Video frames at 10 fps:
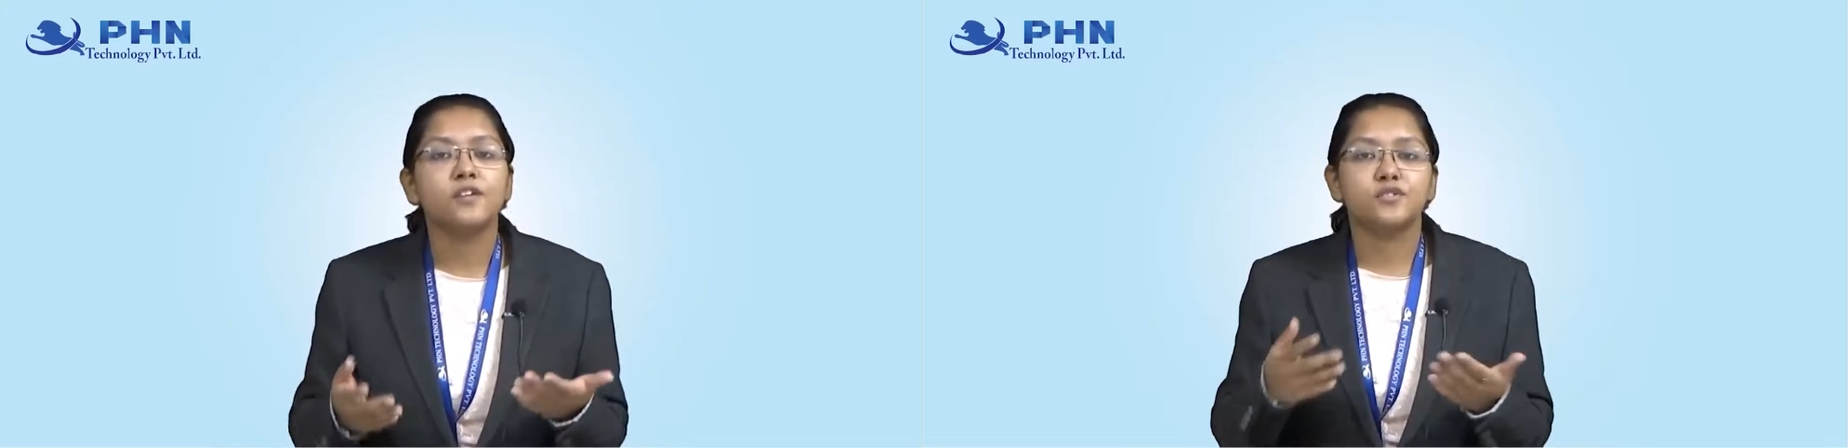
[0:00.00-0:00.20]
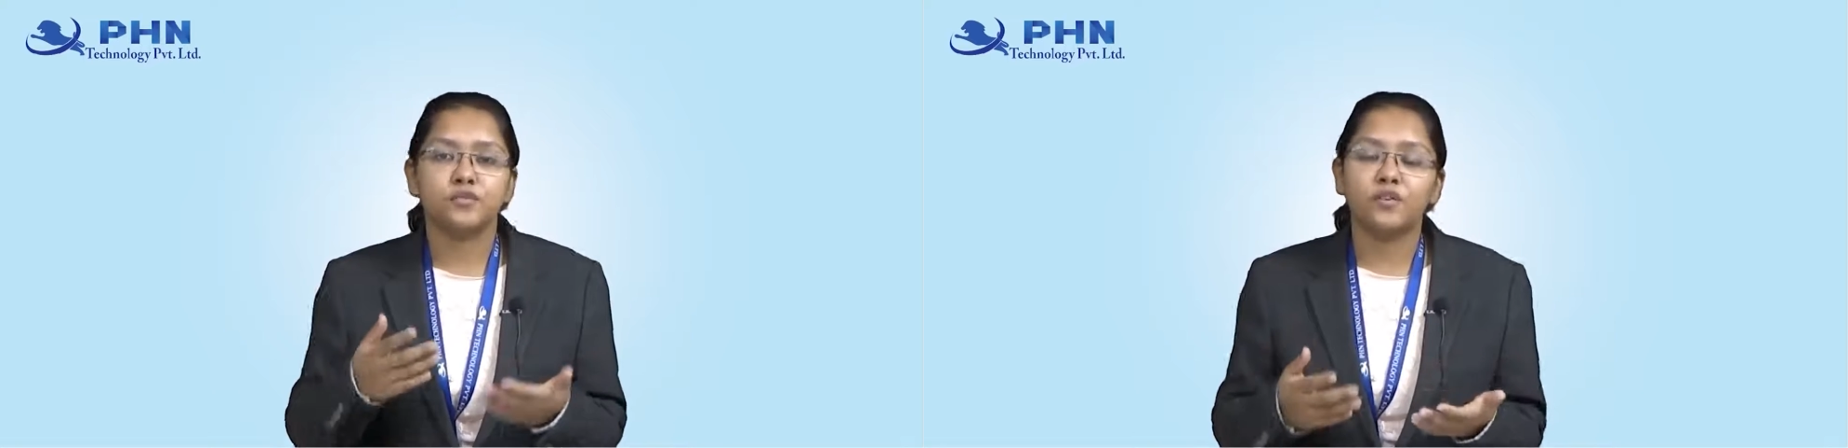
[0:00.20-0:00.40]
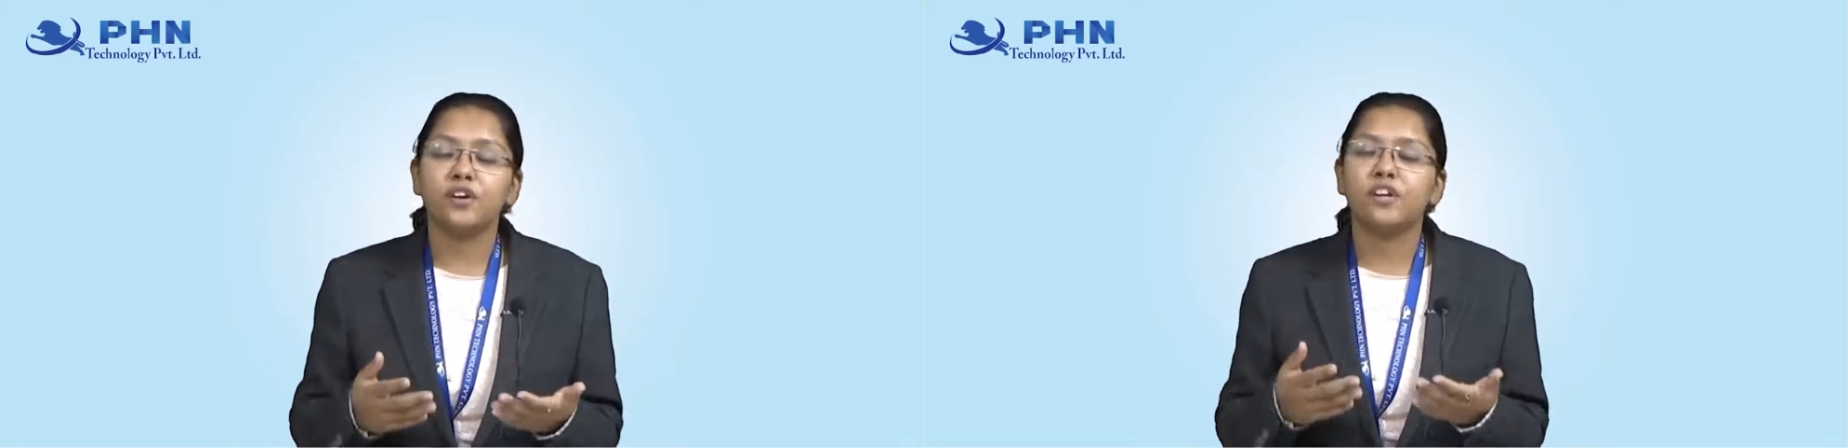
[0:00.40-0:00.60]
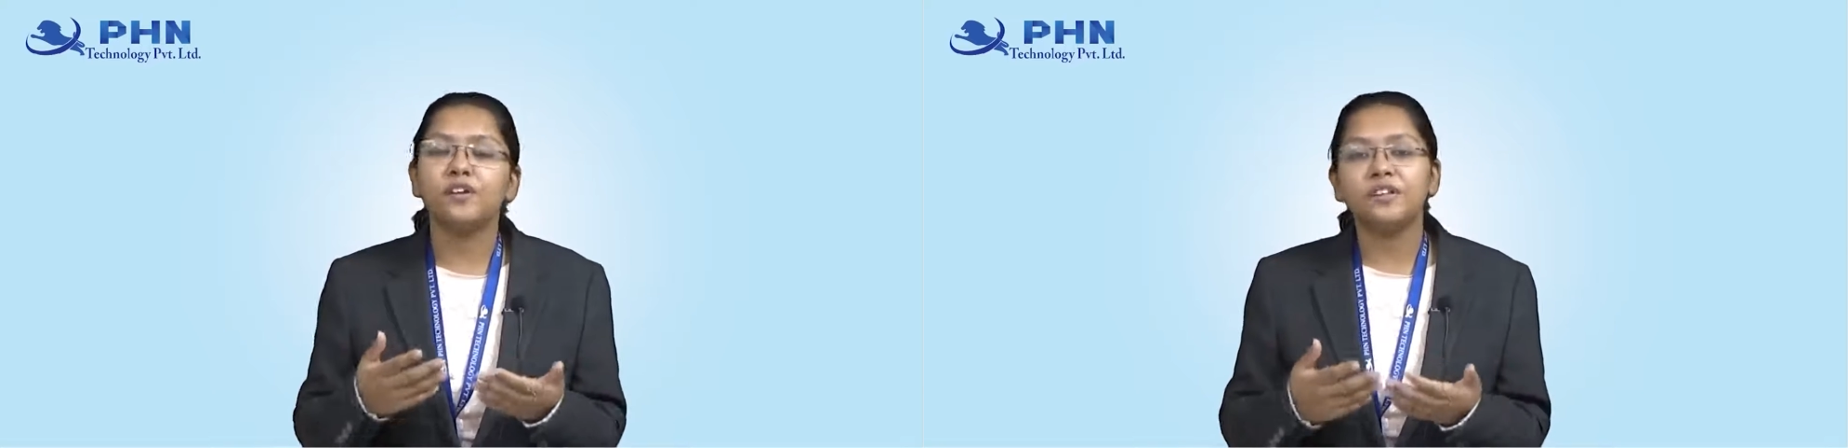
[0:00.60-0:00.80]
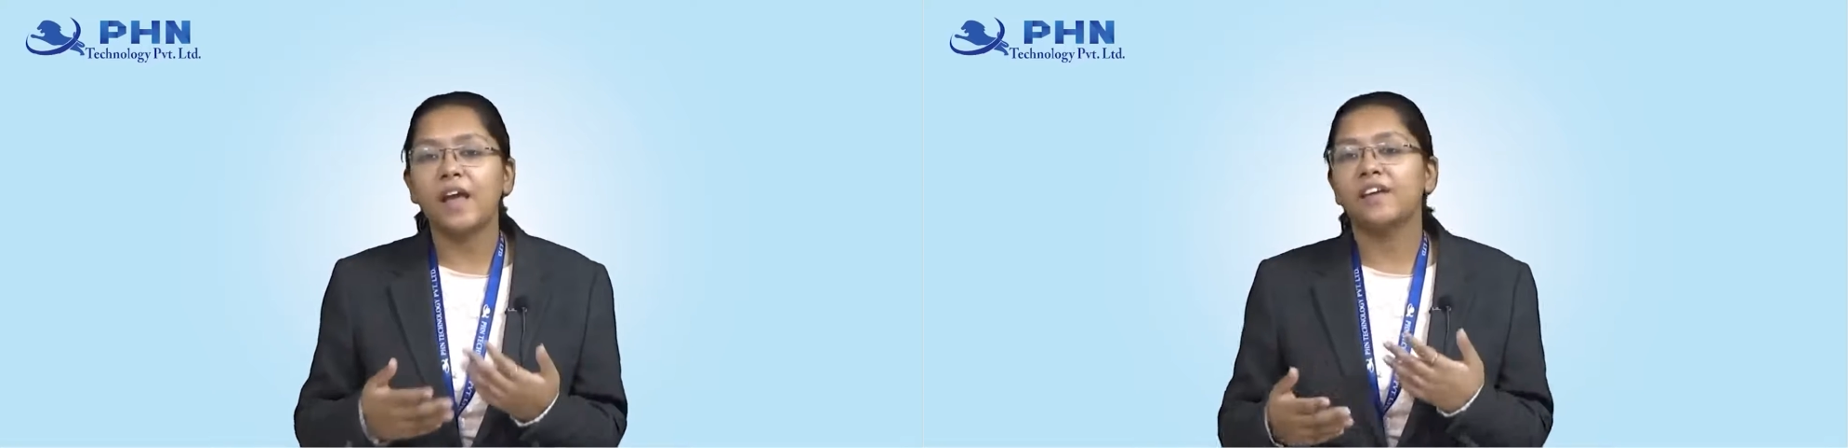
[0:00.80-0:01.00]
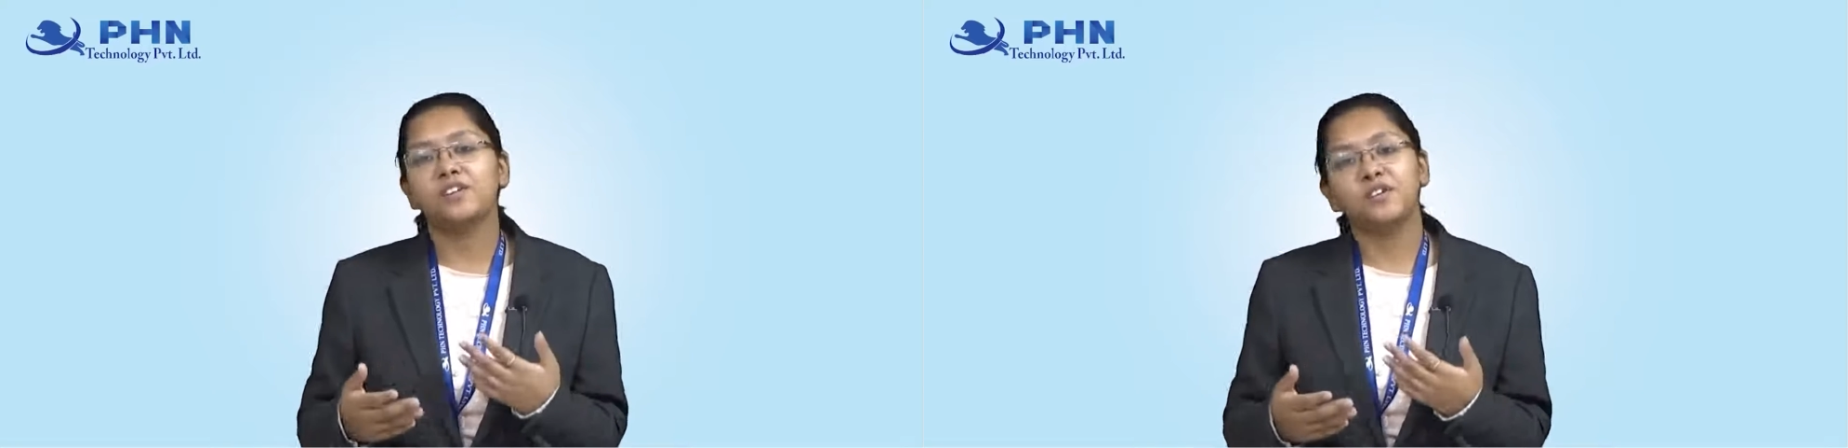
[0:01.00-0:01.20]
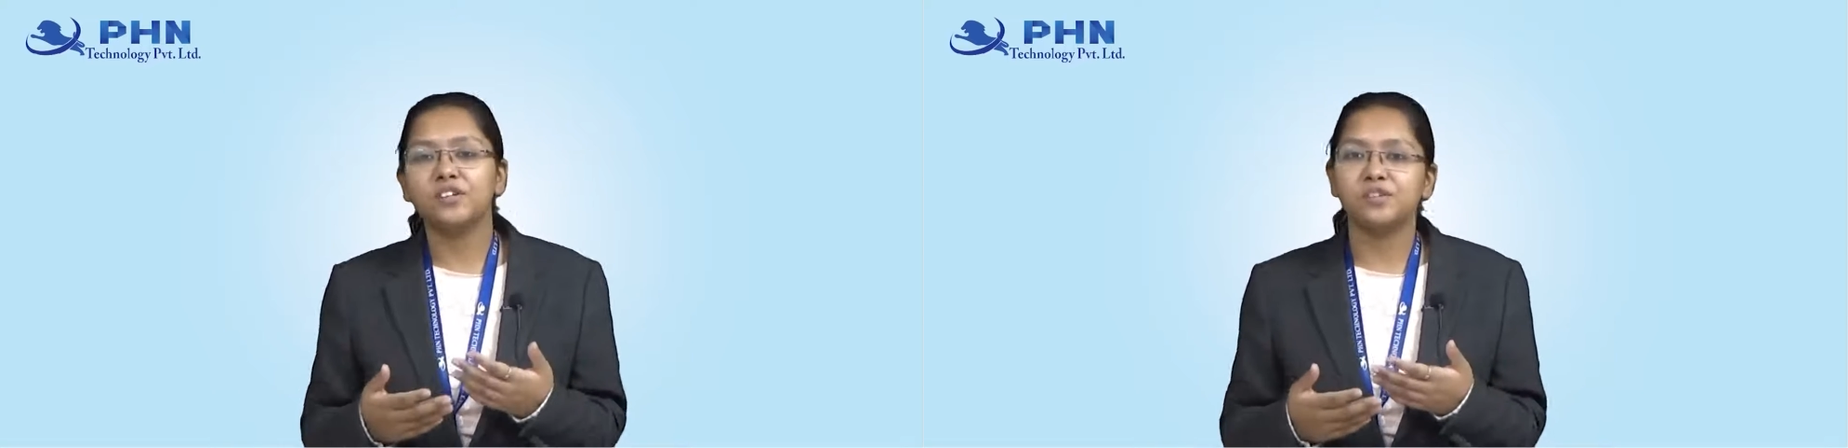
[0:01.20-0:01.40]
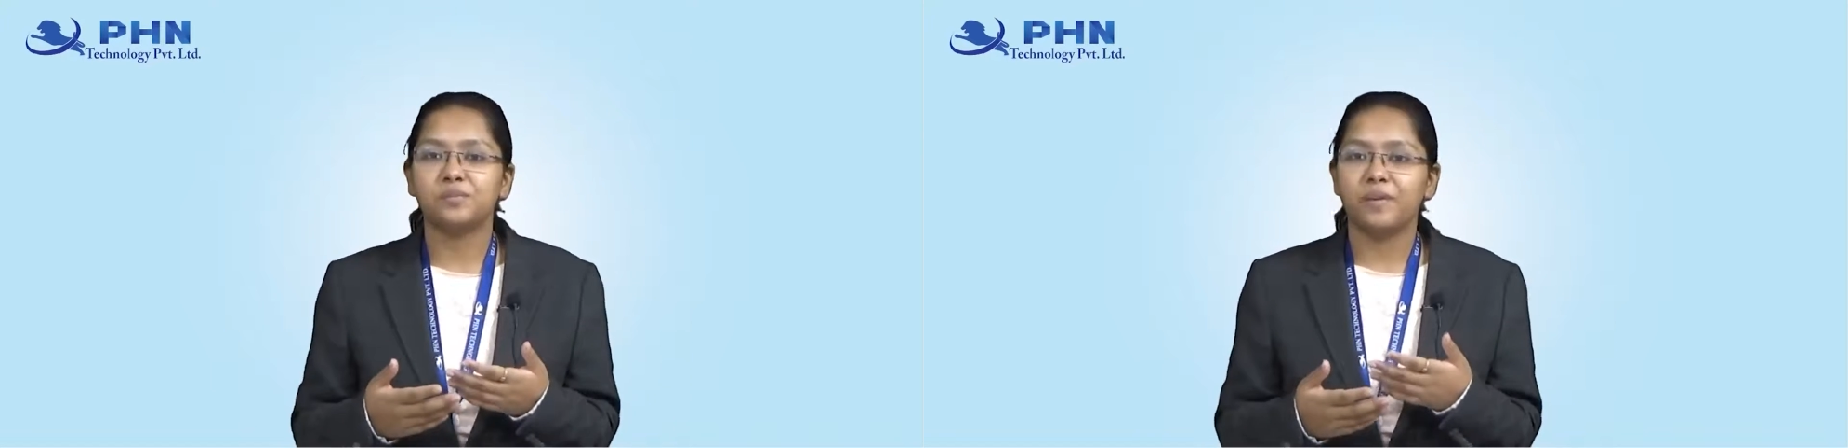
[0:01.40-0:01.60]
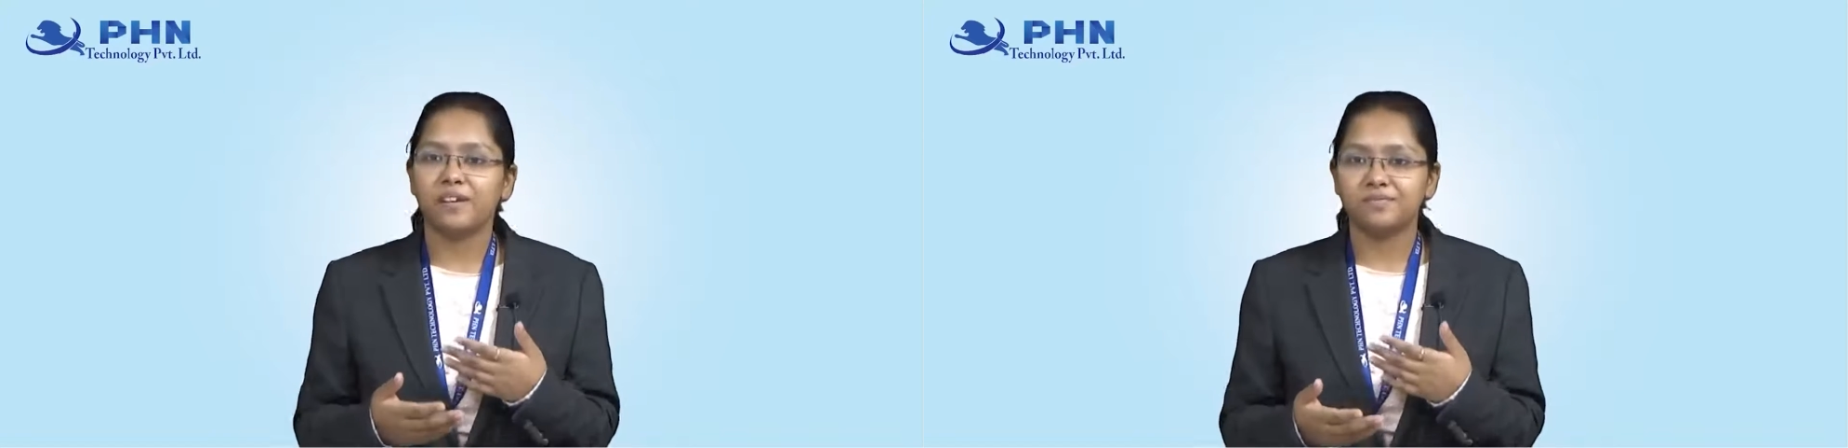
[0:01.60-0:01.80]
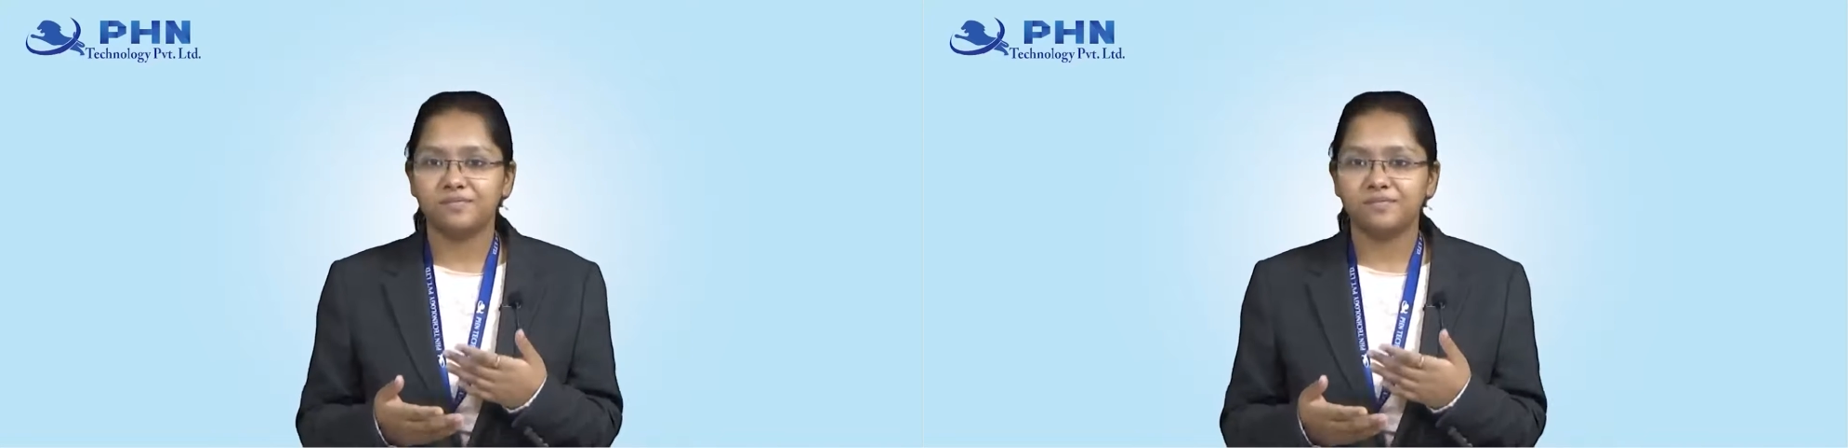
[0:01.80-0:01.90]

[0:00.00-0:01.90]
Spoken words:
So for now, thank you and goodbye.